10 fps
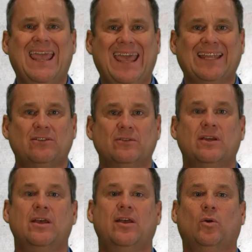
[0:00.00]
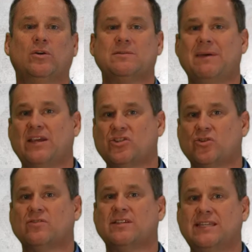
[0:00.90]
handled in order to make
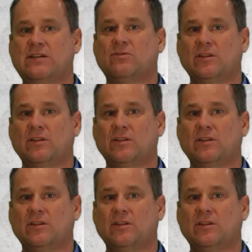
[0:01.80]
sure the deal